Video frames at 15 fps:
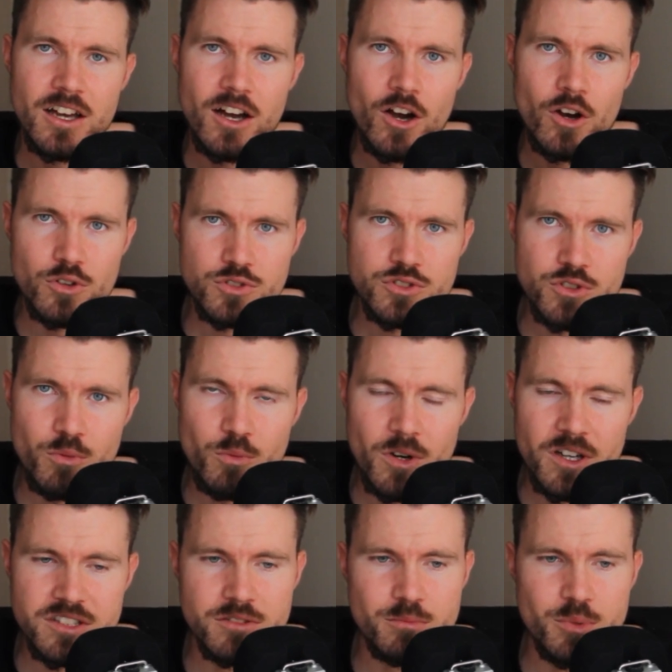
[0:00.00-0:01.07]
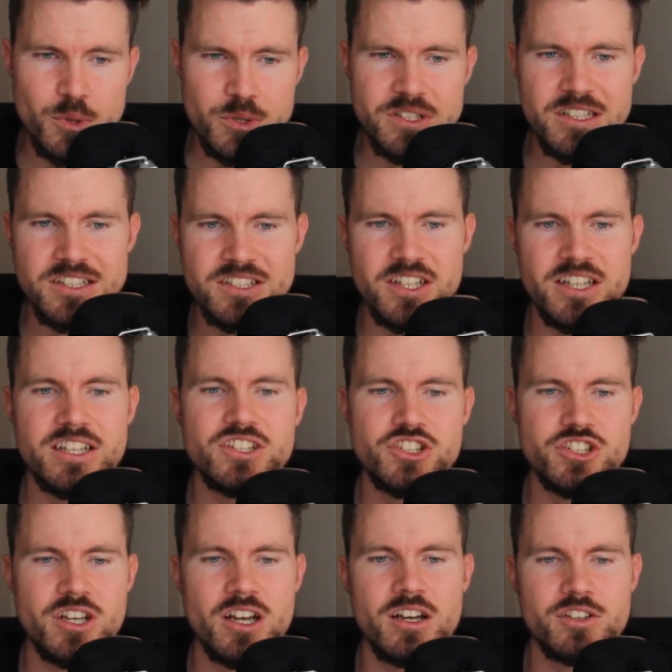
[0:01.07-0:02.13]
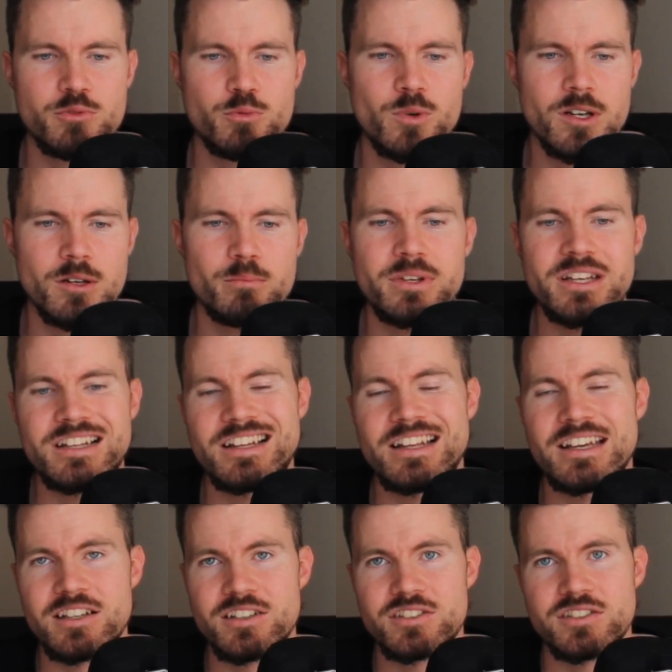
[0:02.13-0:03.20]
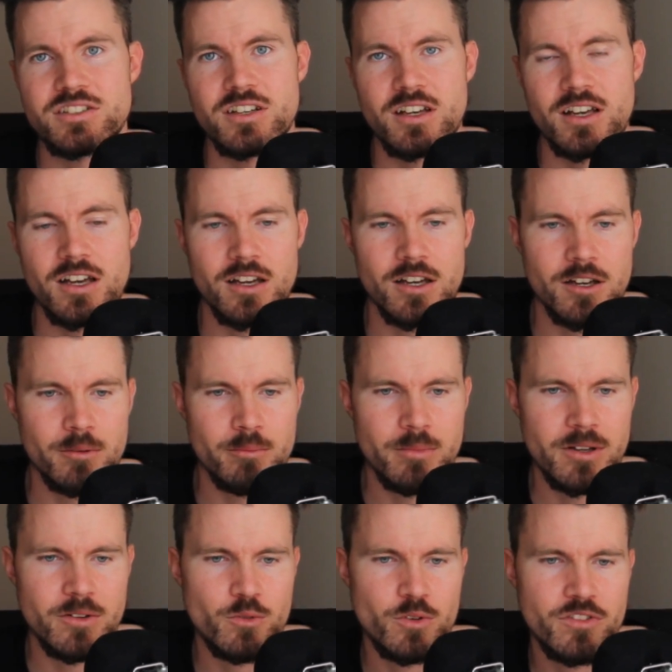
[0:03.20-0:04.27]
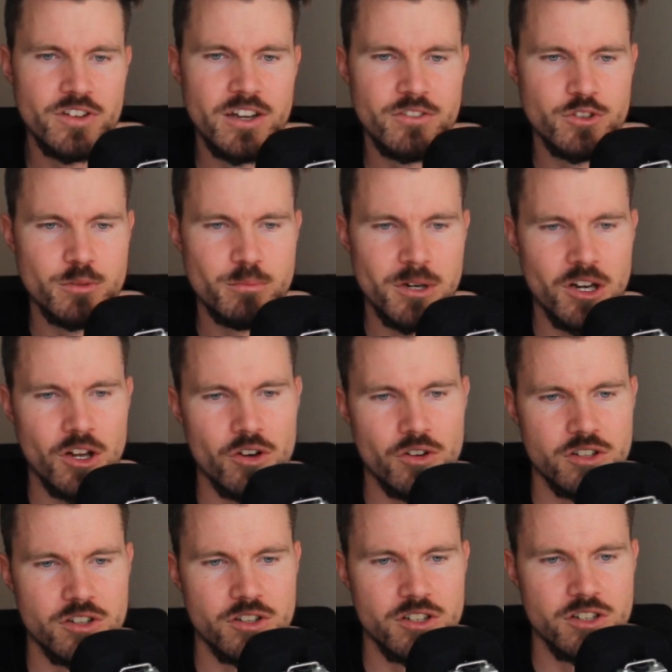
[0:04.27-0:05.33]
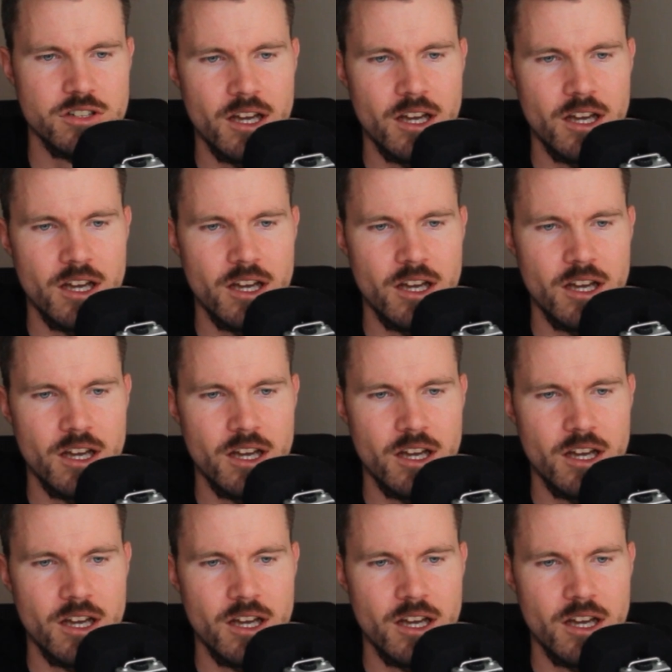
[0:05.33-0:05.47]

also, what is important is each shard will be linked with every block.